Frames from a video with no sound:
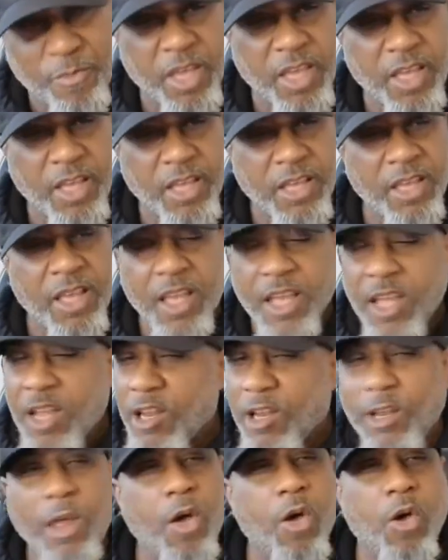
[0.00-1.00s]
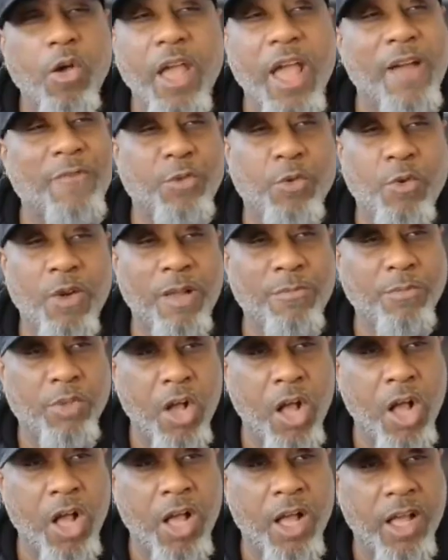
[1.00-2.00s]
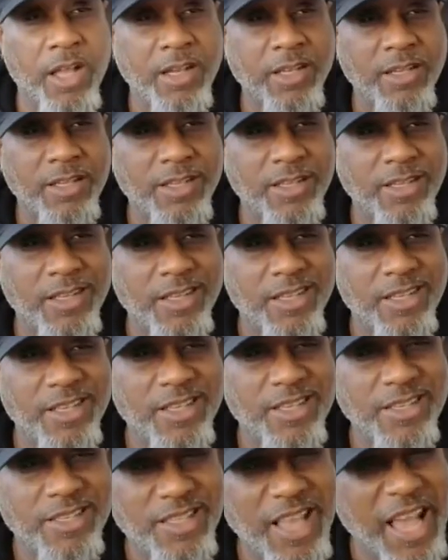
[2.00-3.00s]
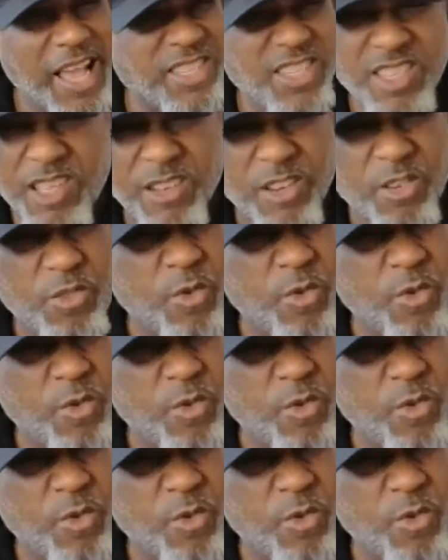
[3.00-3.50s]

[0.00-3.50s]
me long after I'm gone. That's the